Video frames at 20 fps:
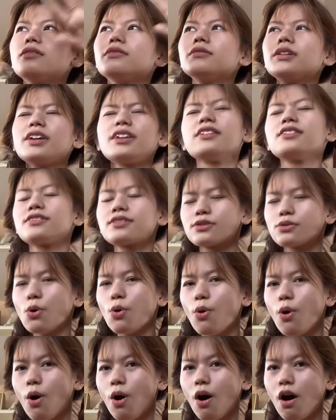it is
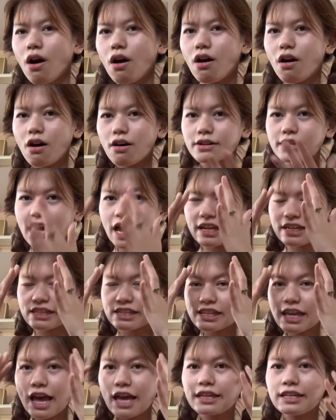so hot and
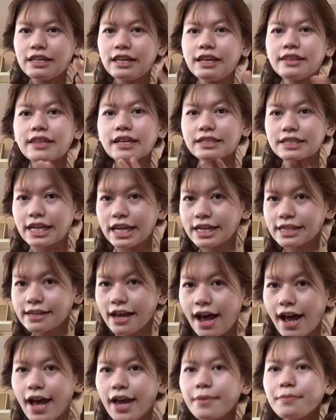sunny in the
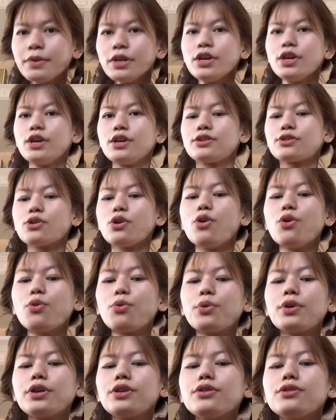daytime. So
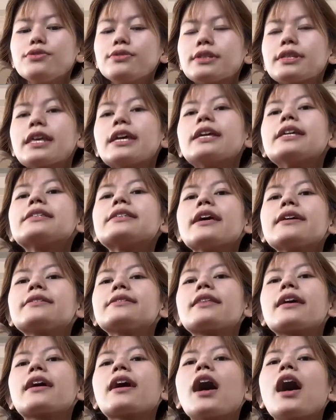we use this as
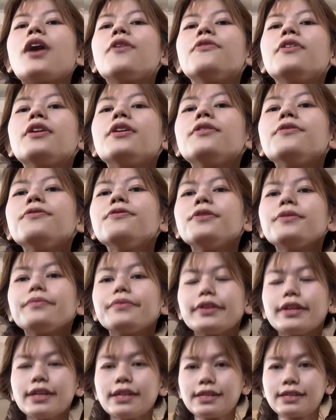the cover
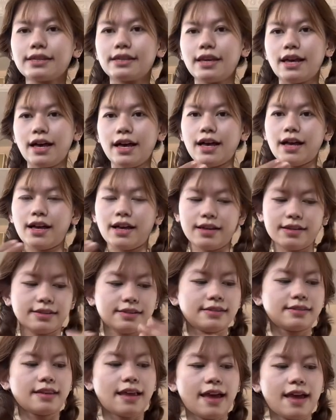of
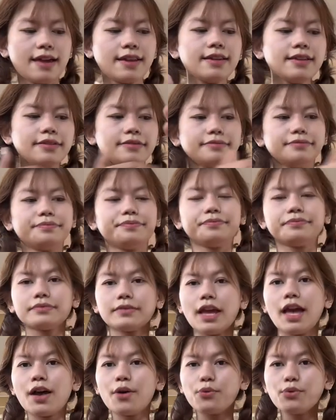sun,
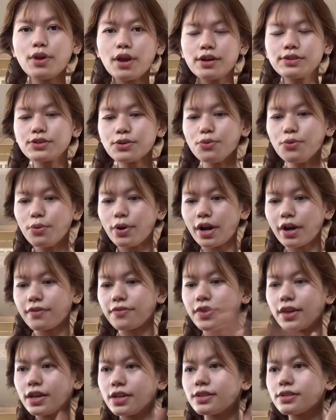and we also wear
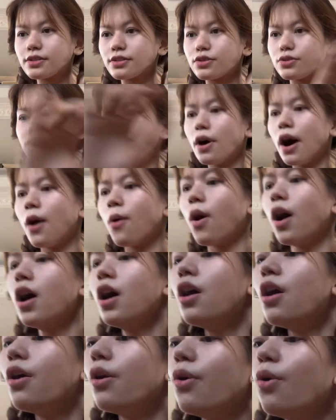this to our
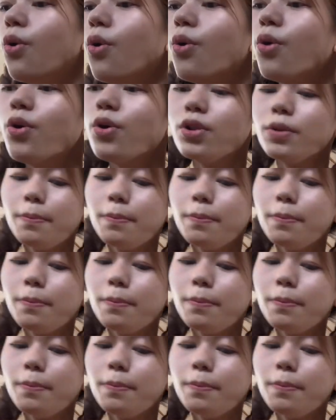whole